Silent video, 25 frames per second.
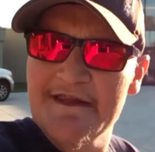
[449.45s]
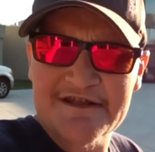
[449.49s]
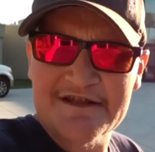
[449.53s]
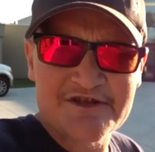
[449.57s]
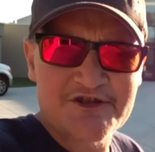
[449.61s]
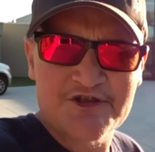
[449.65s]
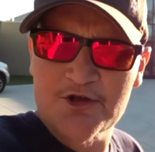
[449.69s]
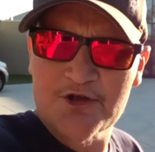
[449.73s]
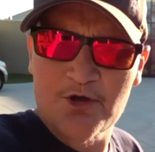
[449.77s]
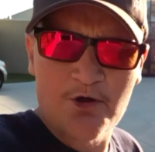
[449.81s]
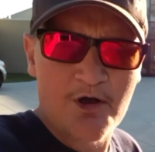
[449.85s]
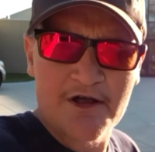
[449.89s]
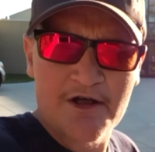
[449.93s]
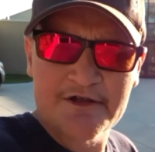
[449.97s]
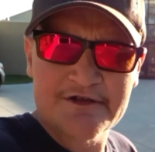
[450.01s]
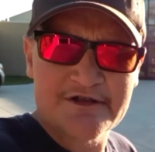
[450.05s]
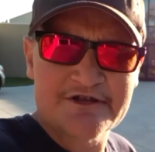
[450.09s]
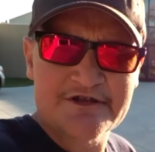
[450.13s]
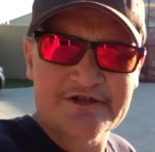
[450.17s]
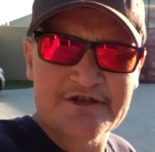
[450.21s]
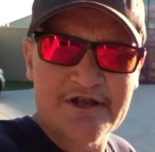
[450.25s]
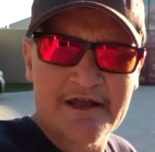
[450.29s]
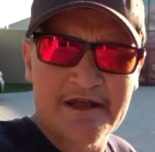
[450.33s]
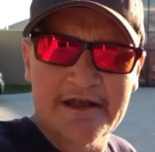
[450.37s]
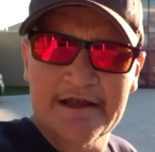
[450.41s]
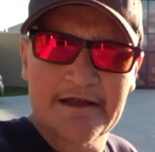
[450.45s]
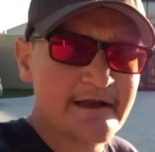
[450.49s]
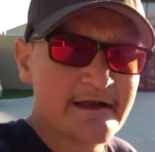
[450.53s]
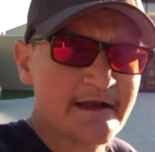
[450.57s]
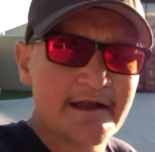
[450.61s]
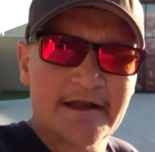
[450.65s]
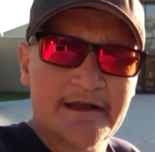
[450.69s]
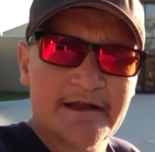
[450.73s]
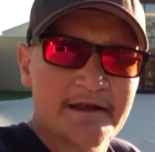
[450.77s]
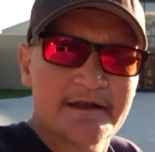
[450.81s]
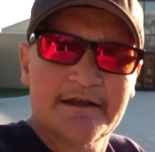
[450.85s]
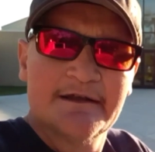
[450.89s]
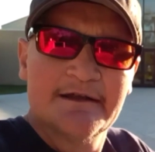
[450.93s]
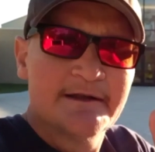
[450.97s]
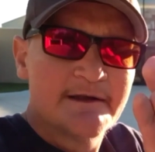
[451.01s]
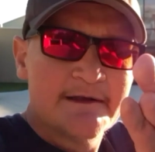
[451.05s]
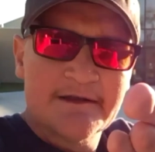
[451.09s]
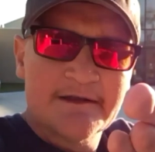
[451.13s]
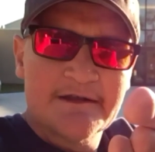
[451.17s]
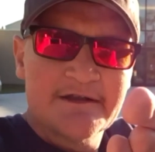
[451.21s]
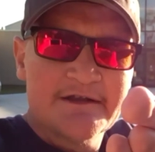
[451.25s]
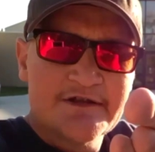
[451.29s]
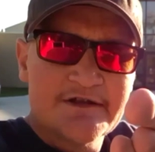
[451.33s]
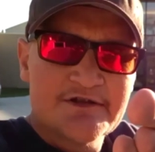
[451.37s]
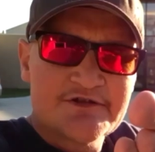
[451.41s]
That's so hard to say.
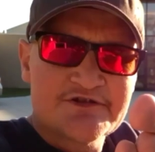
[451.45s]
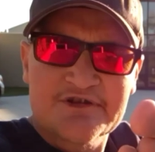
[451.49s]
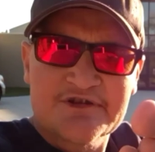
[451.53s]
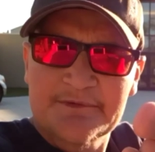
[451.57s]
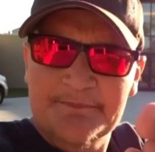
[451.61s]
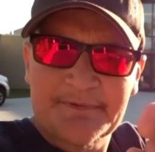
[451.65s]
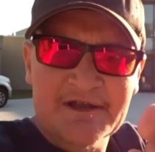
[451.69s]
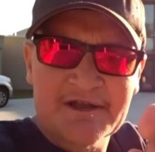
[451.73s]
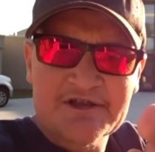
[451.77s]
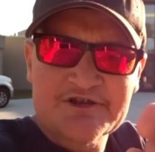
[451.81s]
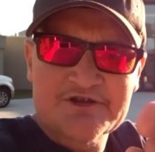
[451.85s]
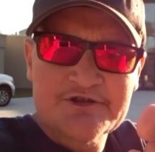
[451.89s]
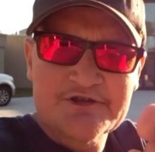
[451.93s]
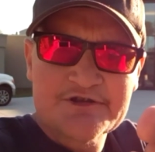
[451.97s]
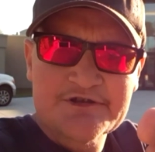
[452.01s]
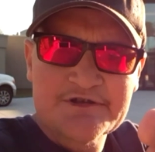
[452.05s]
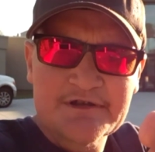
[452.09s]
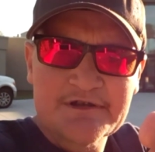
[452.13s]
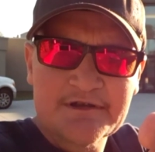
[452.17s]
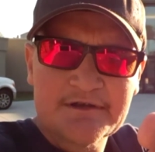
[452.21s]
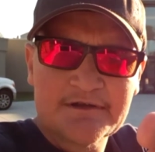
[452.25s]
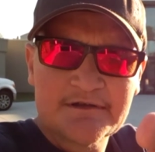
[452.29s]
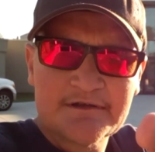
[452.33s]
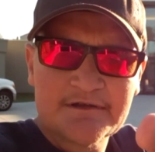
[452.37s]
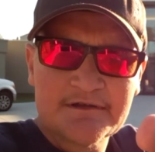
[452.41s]
Here's the pictures.